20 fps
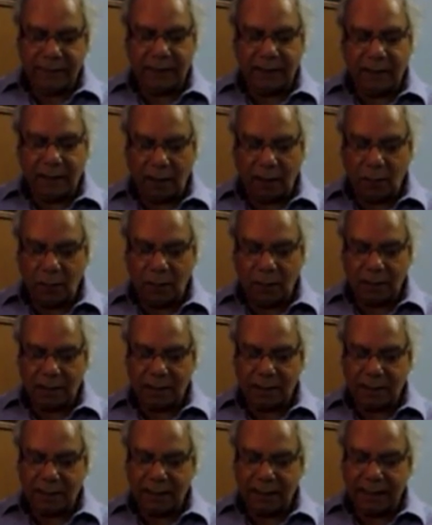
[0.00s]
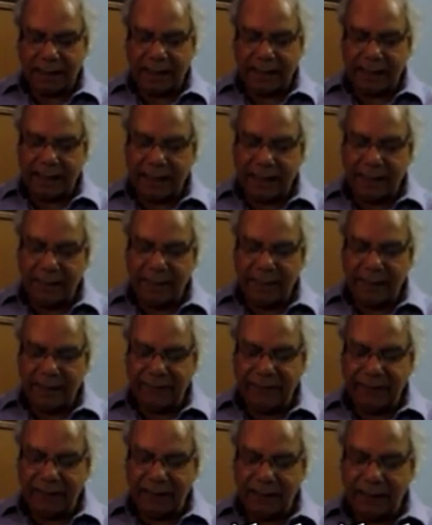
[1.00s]
with clouds, and in
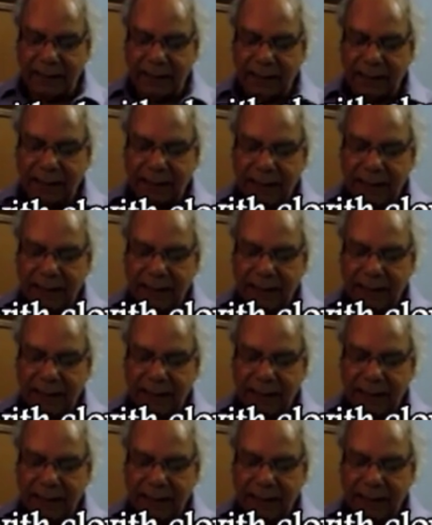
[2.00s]
between